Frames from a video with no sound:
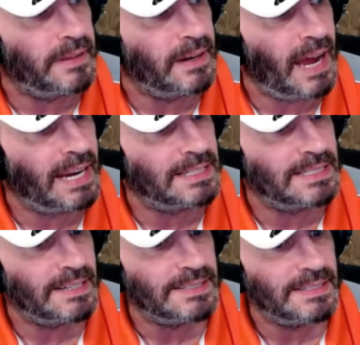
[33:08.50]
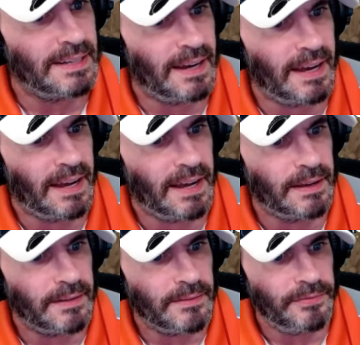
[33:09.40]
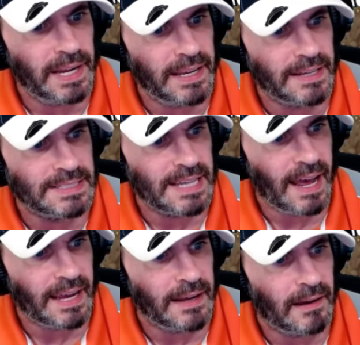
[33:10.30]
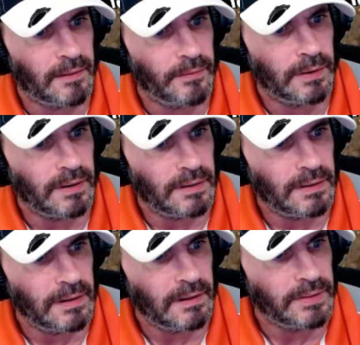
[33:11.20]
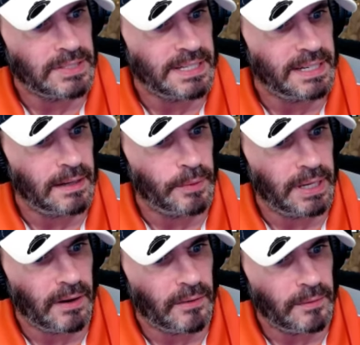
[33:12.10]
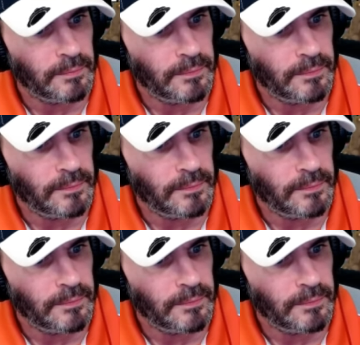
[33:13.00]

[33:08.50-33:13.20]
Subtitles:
the nicest, fakest guy you'll ever see. Here we go.